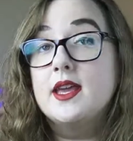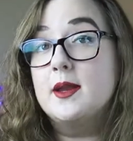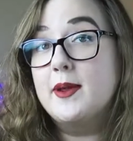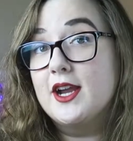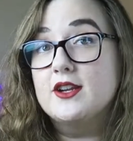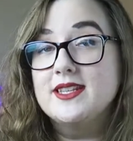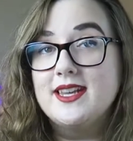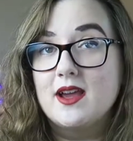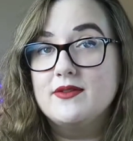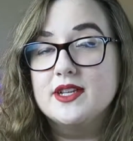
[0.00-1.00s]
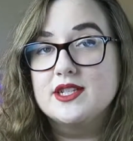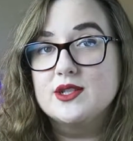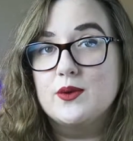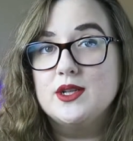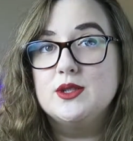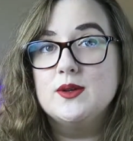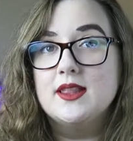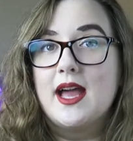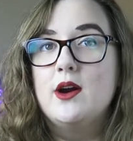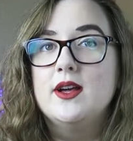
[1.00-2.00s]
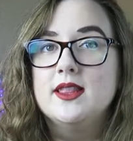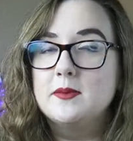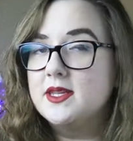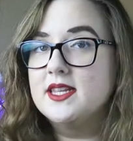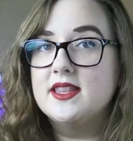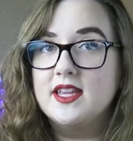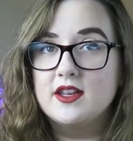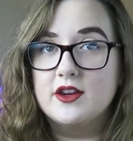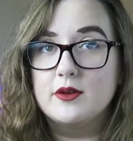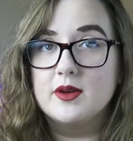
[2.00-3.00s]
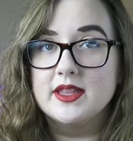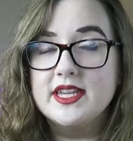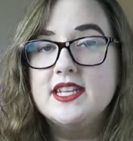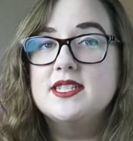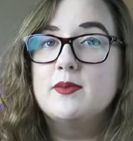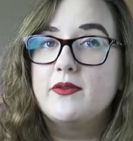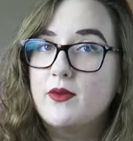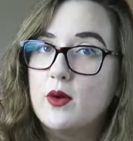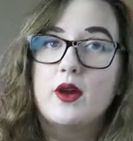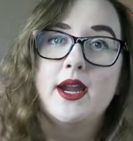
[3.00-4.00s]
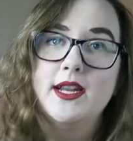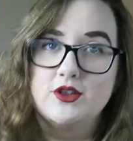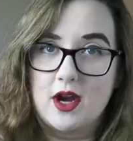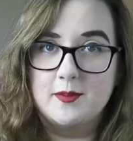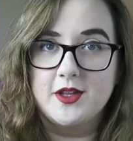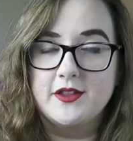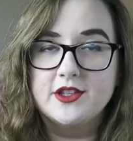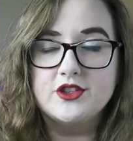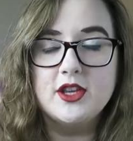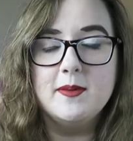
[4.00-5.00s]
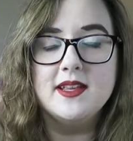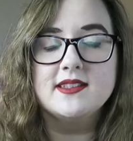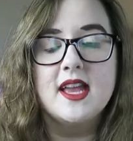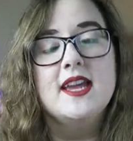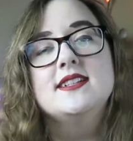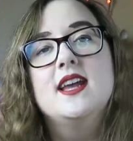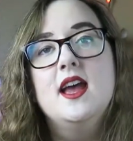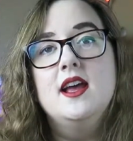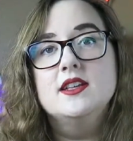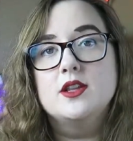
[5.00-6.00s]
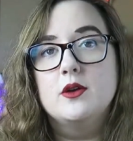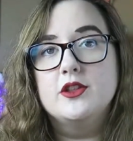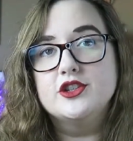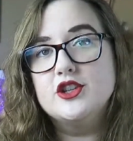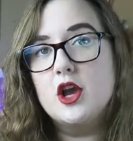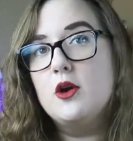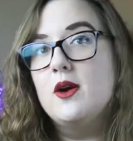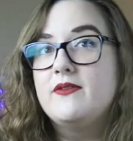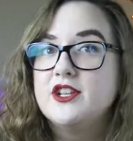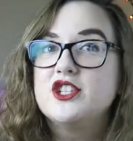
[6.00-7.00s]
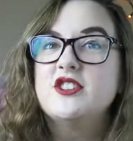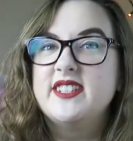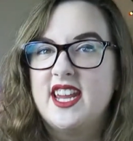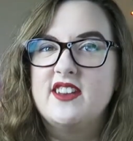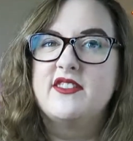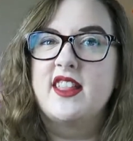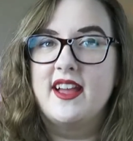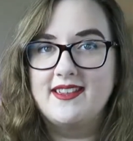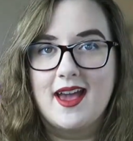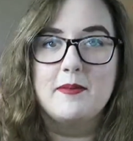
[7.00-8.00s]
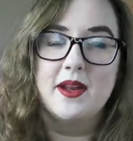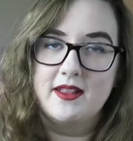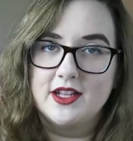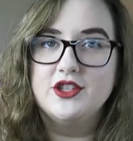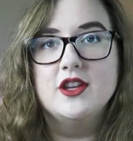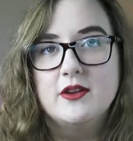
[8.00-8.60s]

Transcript: And apparently Netflix is going to allow a limited theater release before it drops on the streaming site. So there's no official date for that yet, but I'll let you